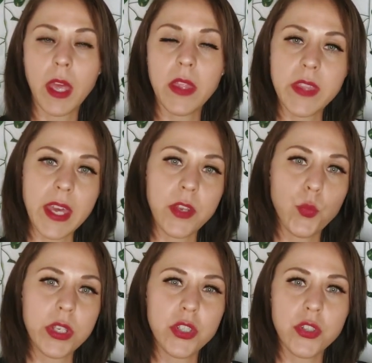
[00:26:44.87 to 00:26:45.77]
And
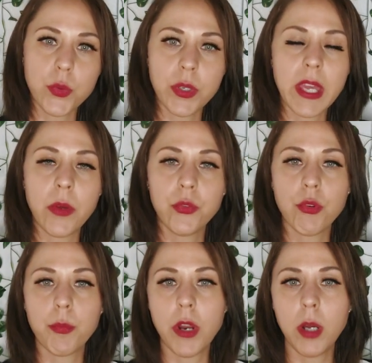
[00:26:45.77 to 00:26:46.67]
then when you do
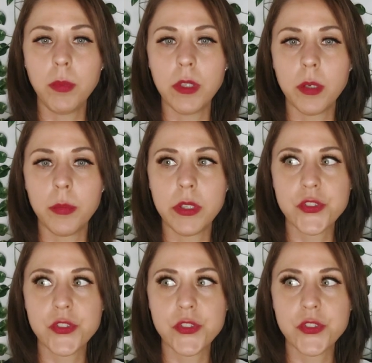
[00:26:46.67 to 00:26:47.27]
encounter a problem,